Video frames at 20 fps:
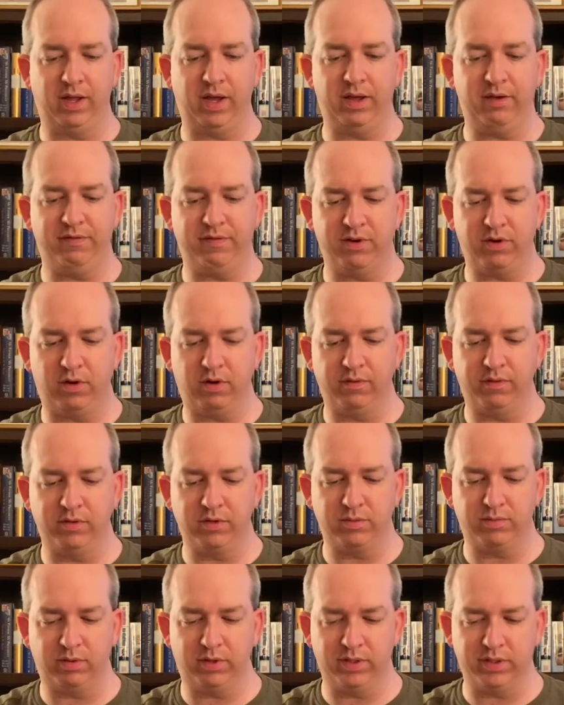in all those
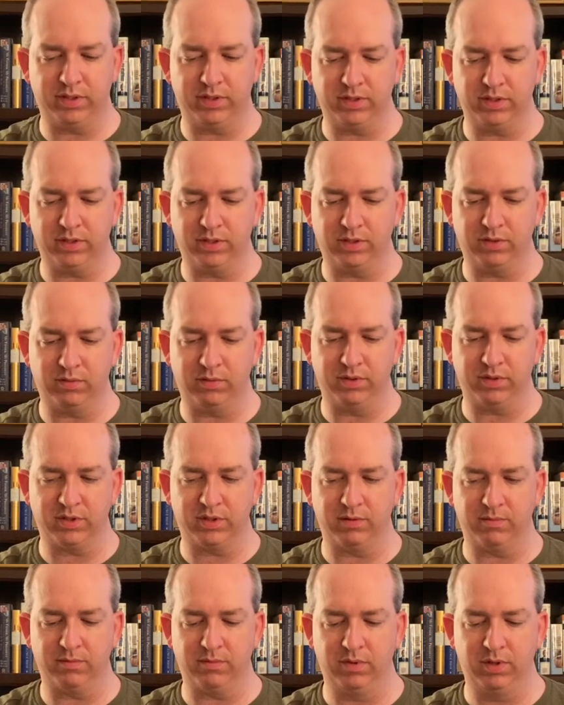places with
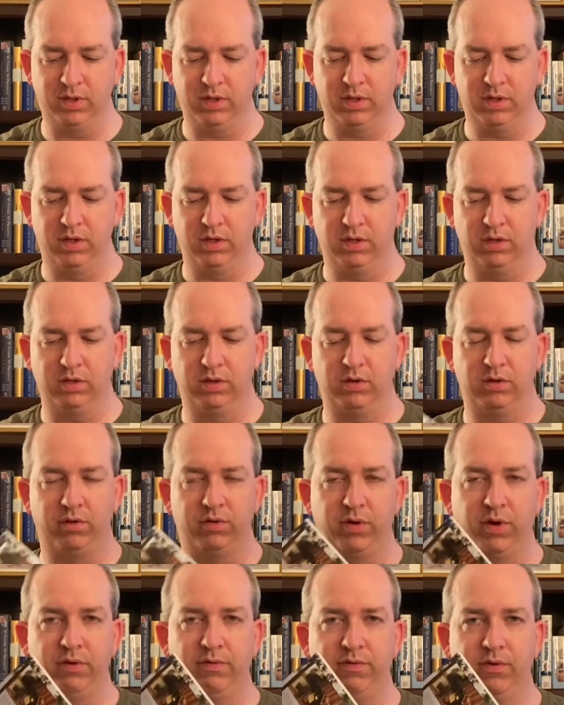some great
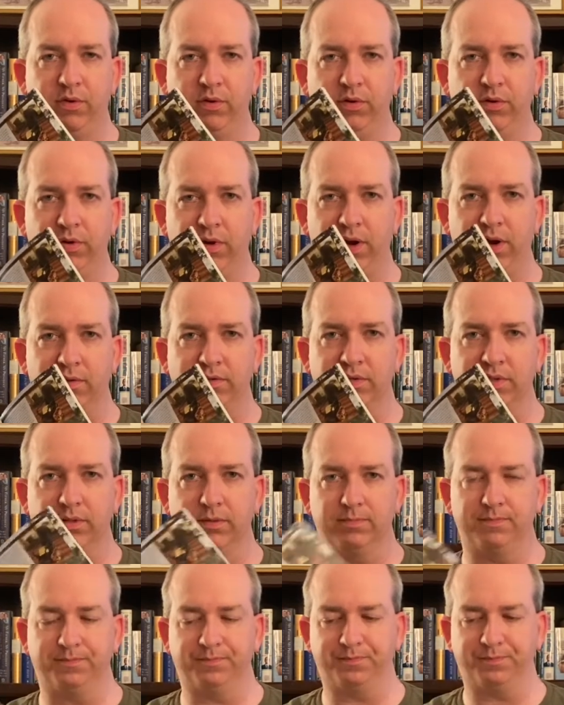photographs.
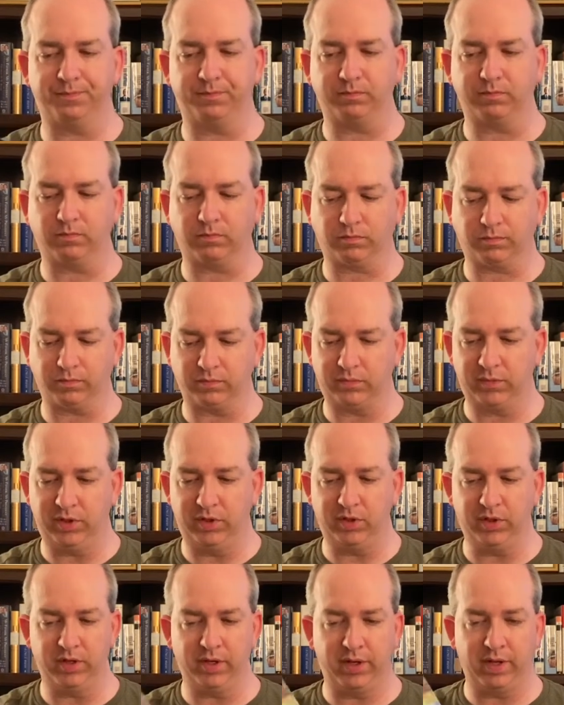You can
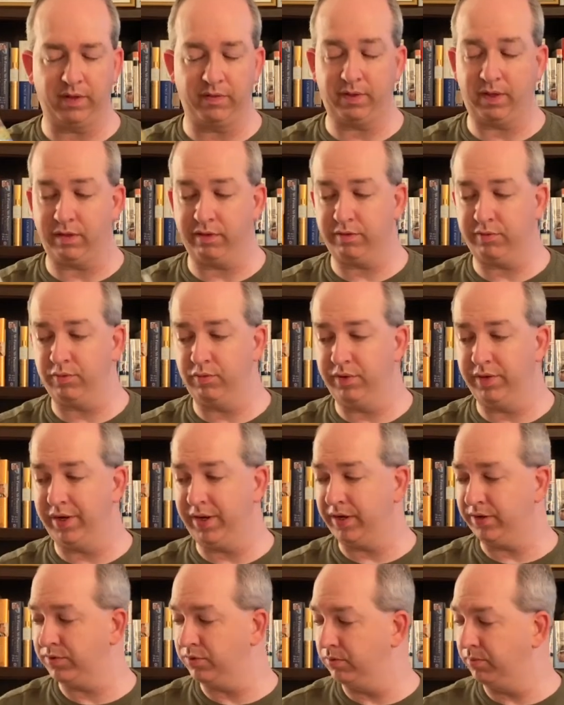get that through the
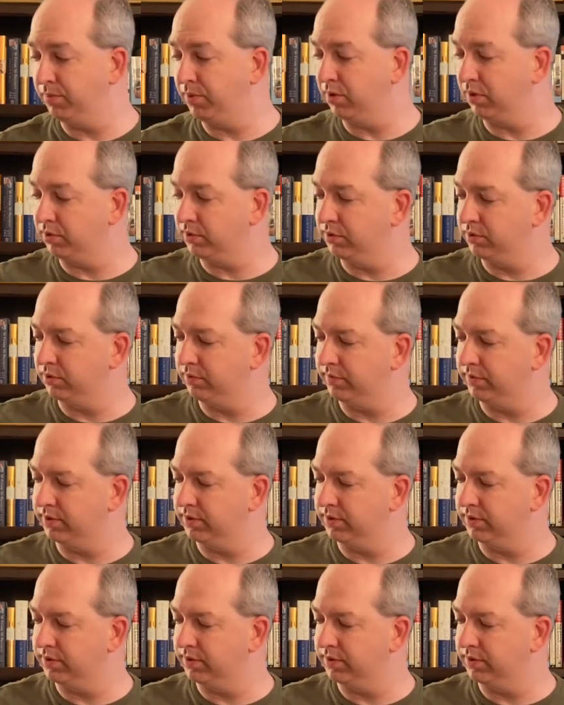National Park Service.